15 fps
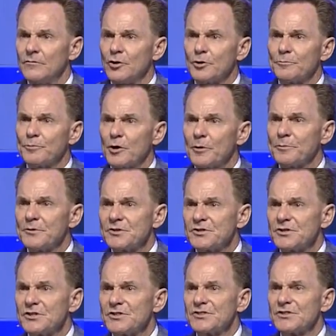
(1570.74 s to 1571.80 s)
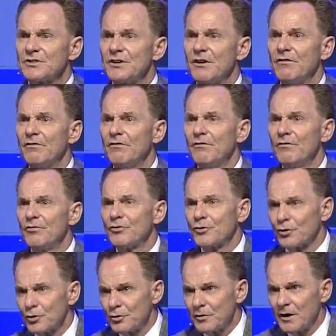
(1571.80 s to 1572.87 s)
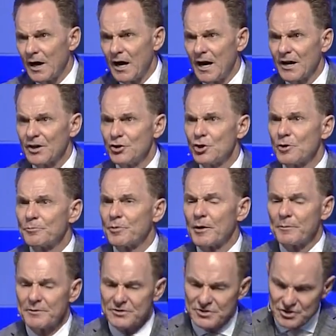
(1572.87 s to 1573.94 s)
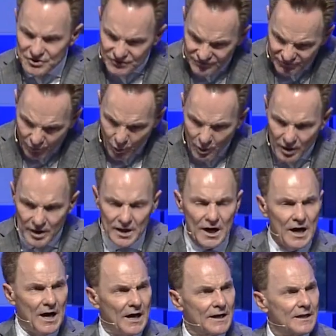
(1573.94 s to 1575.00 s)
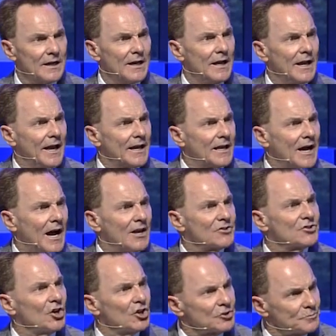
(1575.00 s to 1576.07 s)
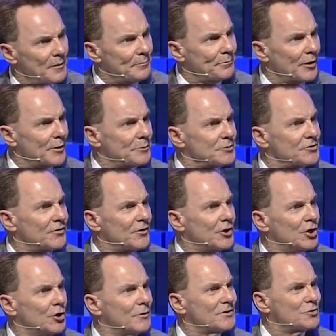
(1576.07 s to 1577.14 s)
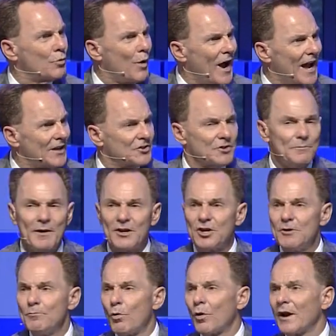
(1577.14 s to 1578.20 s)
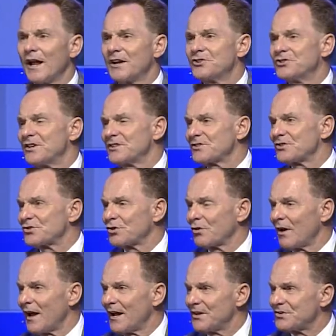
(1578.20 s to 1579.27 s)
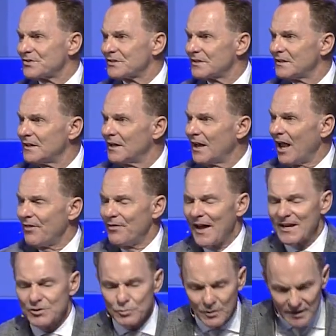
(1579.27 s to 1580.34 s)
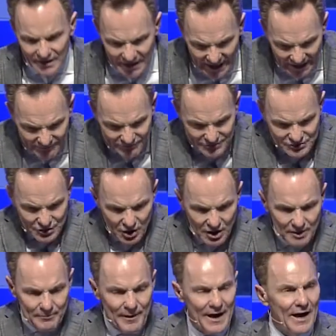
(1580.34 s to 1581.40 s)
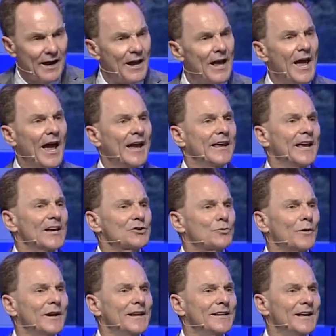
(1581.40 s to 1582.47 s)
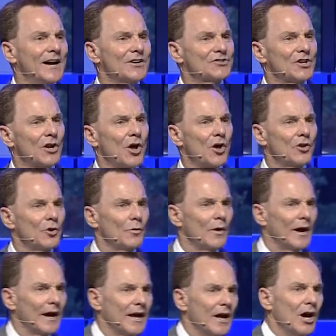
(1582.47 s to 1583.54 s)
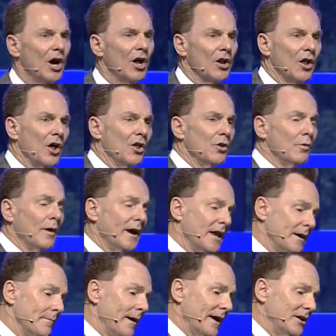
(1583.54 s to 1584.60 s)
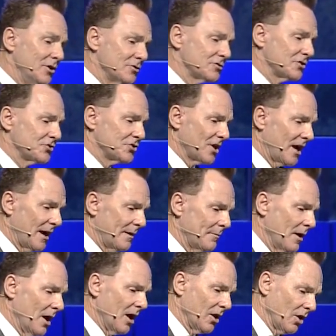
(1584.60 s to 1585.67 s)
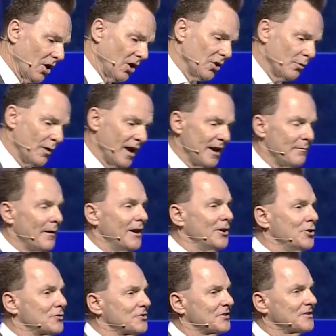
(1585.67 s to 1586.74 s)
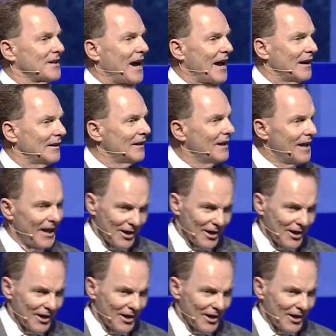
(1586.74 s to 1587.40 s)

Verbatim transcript: Your purpose is through God, and your purpose is for God. And God's ultimate purpose for you is what? To make you more like Jesus Christ. And that's what life is all about. And guess what he does along the way? Along the way, he may use a job. Along the way, he may use a title.